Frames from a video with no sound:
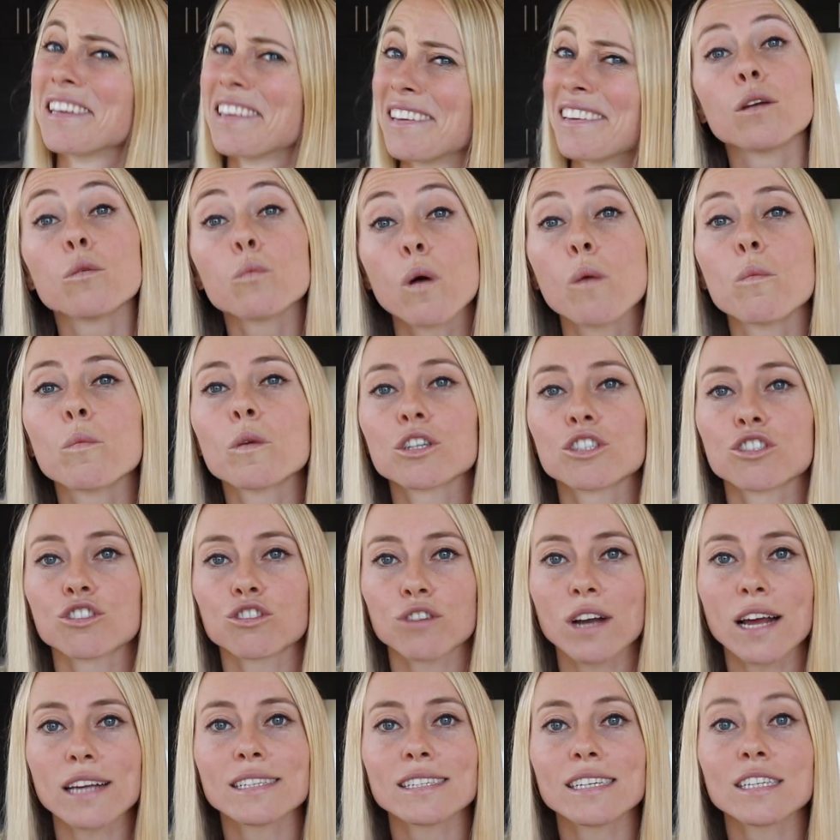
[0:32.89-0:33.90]
Now, when we're
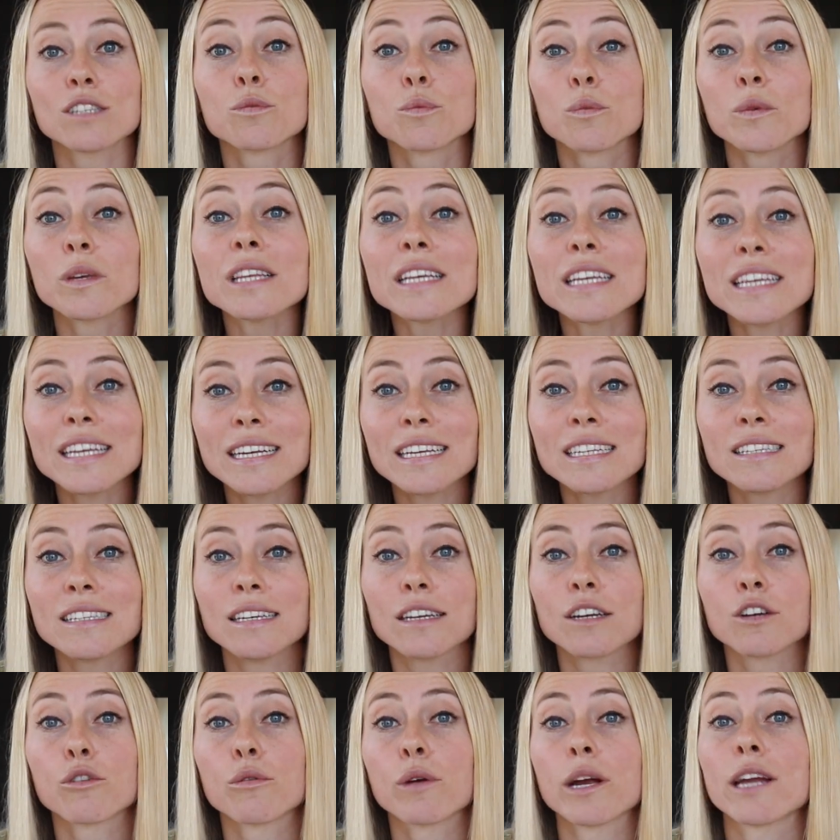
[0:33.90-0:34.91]
stressed, it's really easy
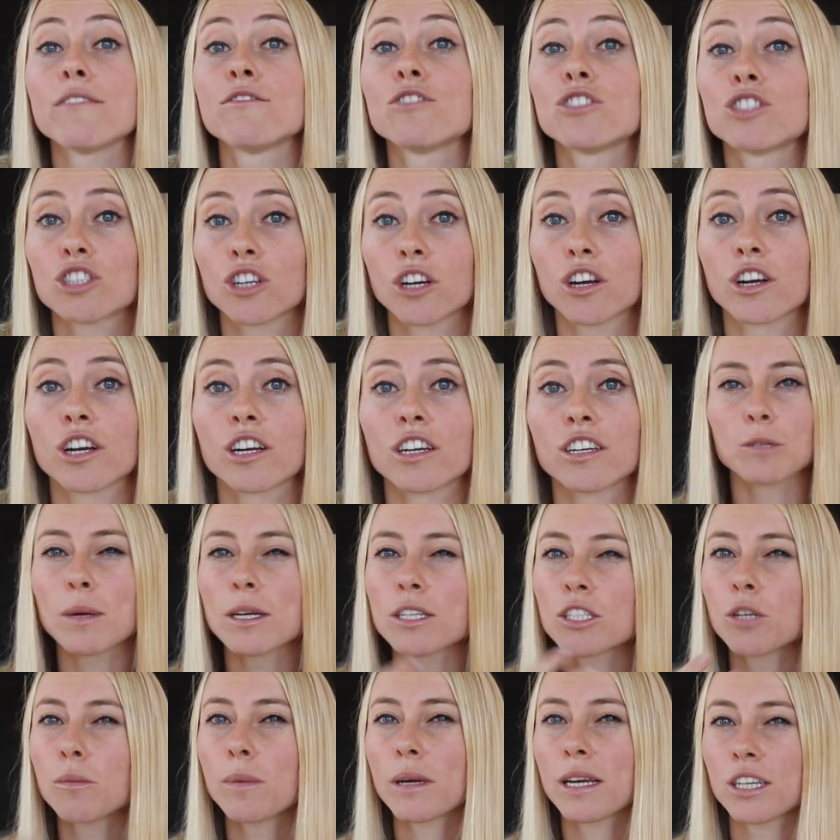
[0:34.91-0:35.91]
to crave sugar,
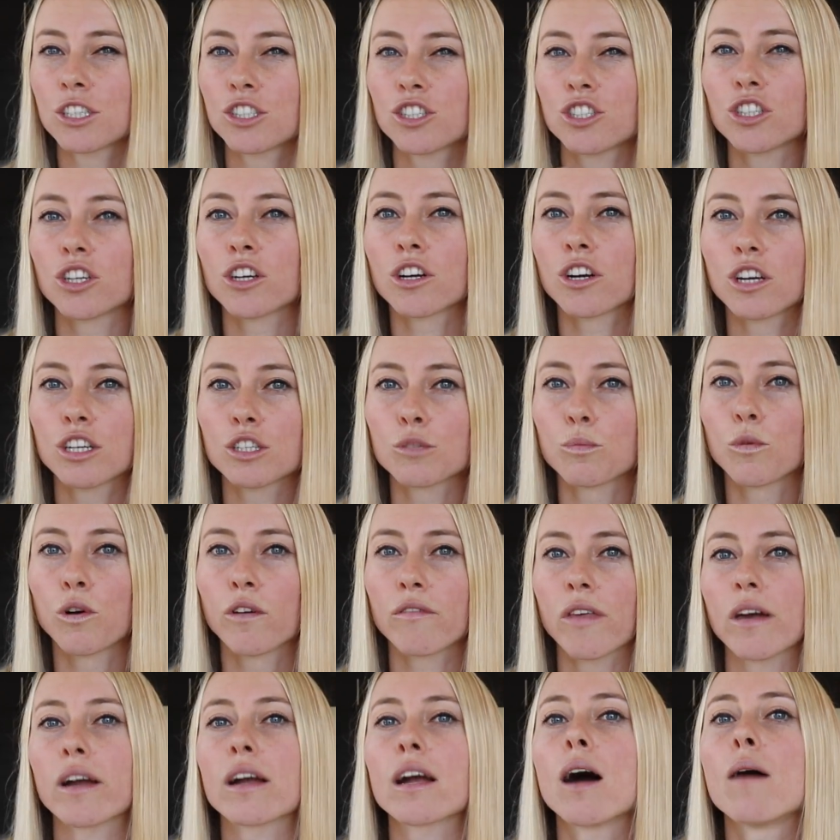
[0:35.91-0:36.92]
especially because sugar is more
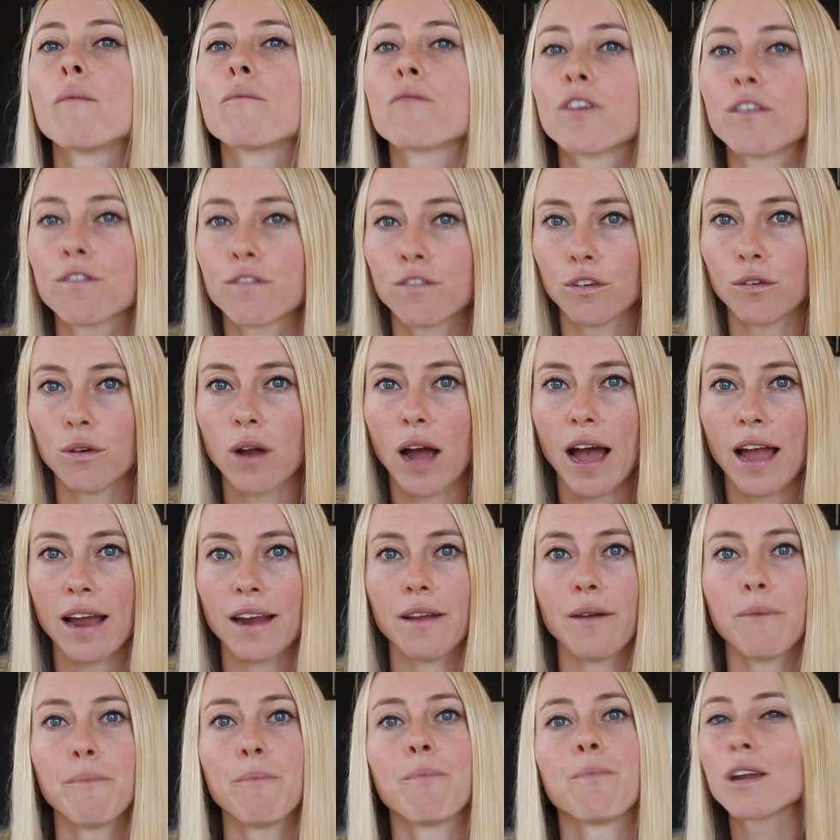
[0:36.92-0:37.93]
of that comfort food item.